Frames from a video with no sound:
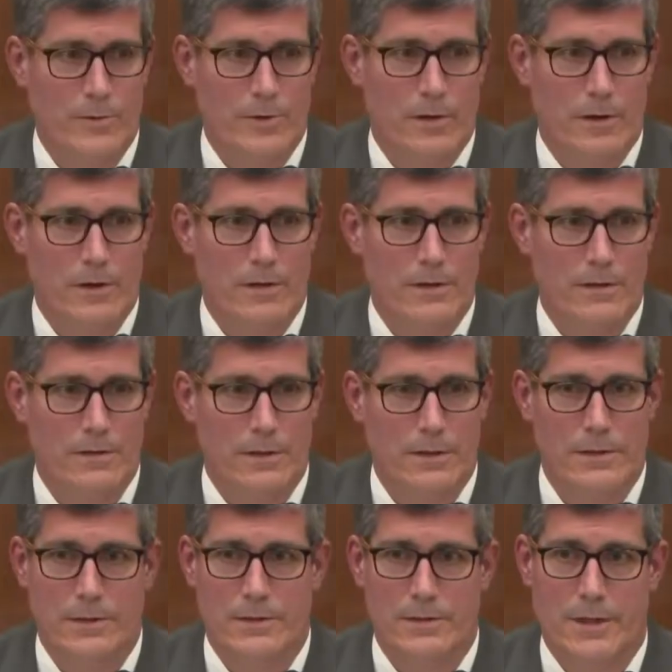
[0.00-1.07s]
the heart and the
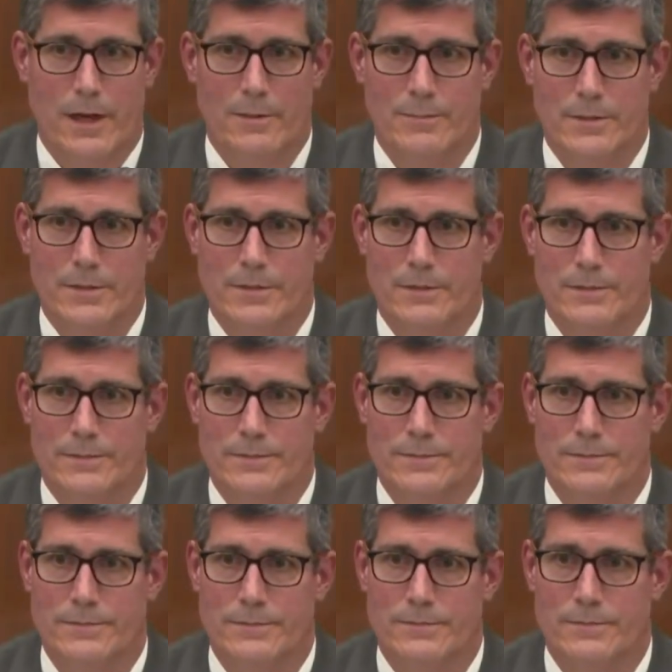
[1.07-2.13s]
lungs stopped.
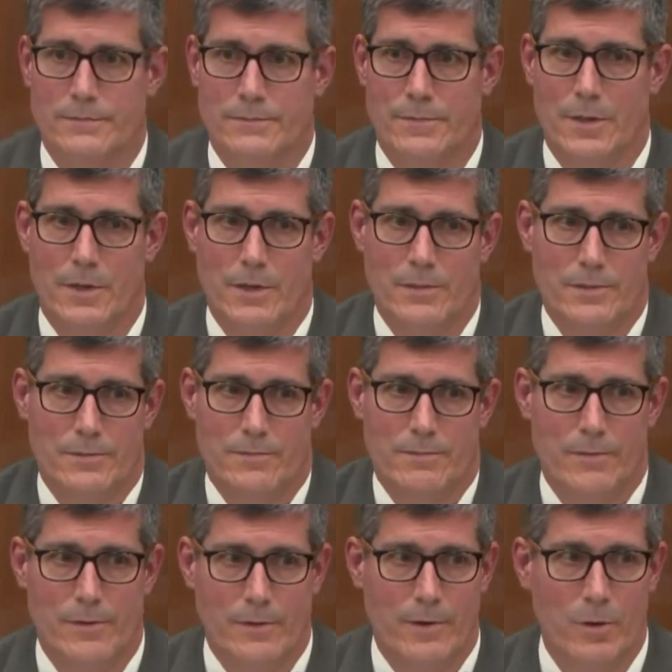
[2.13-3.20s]
The heart,
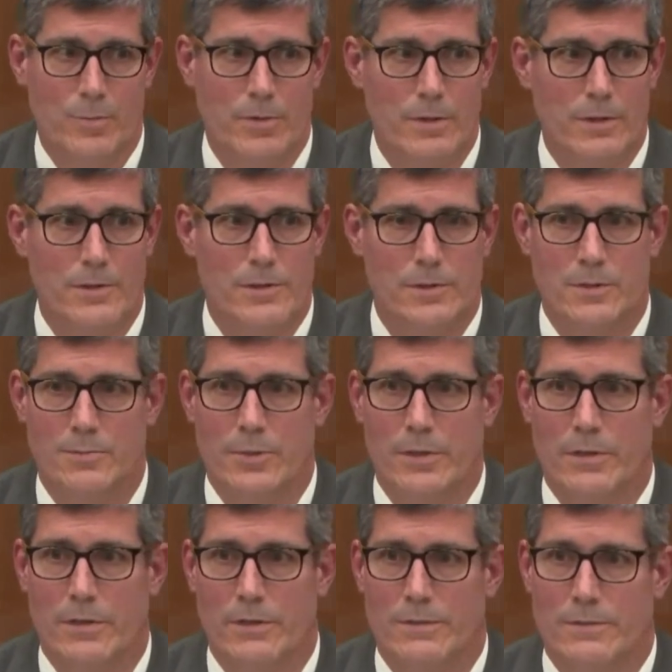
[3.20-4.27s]
no pulse, no
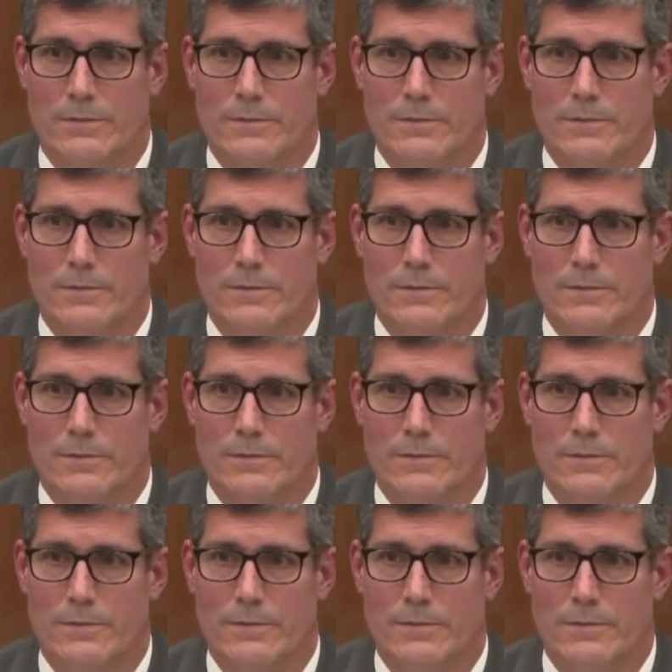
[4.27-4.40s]
breathing.